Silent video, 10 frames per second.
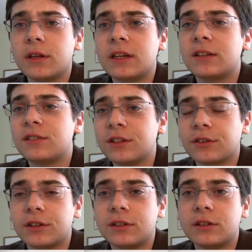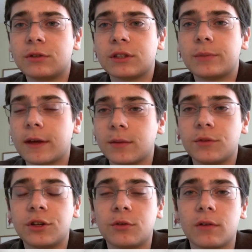it's silly to expect
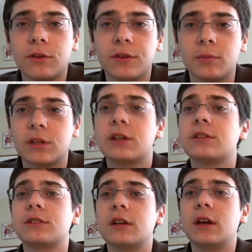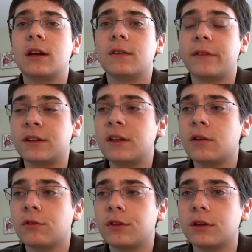them to do everything, because if they did
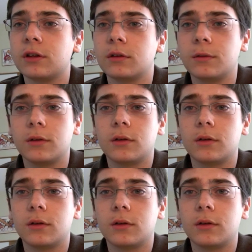everything,